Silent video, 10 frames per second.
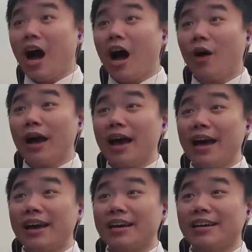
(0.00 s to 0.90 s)
Oh
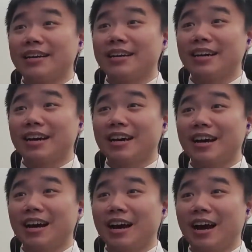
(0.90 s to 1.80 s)
hey!
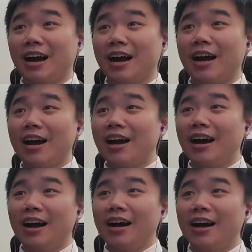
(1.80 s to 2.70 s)

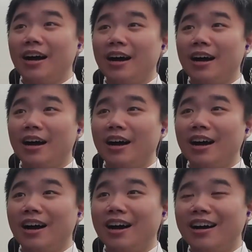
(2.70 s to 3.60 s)
Trying out this new
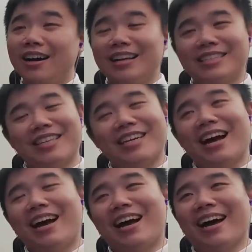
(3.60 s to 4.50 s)
invention. It's the
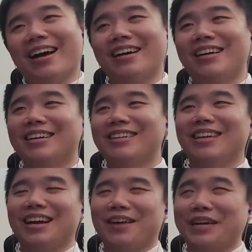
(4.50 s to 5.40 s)
guy.
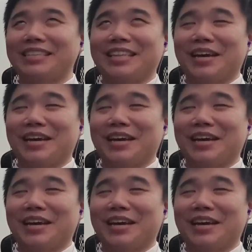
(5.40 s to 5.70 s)
I forgot his